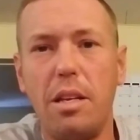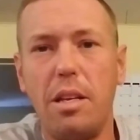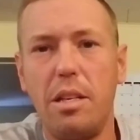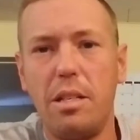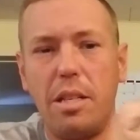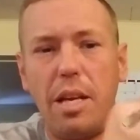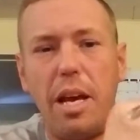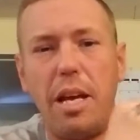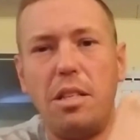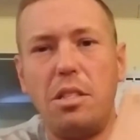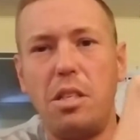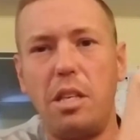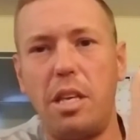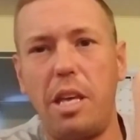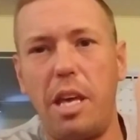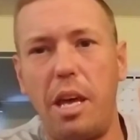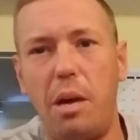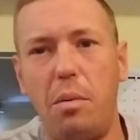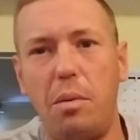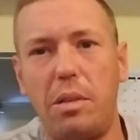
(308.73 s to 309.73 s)
as high as you
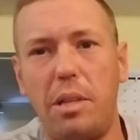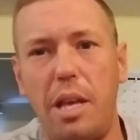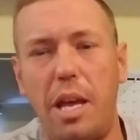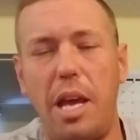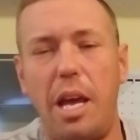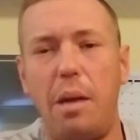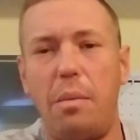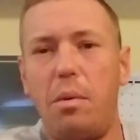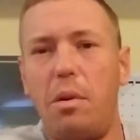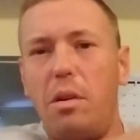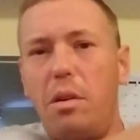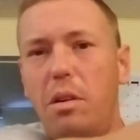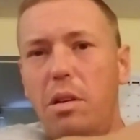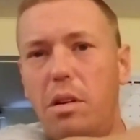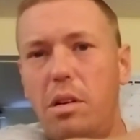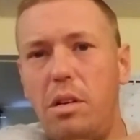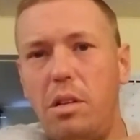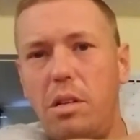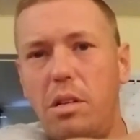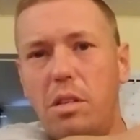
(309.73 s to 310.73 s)
can with the hammer,
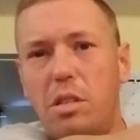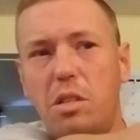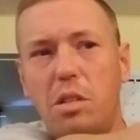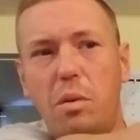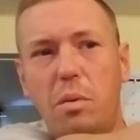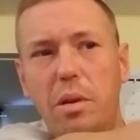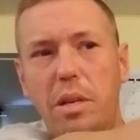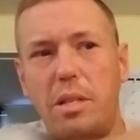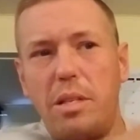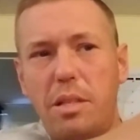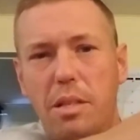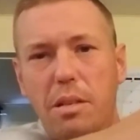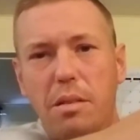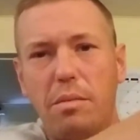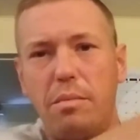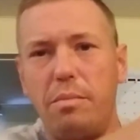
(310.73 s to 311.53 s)
squeeze it,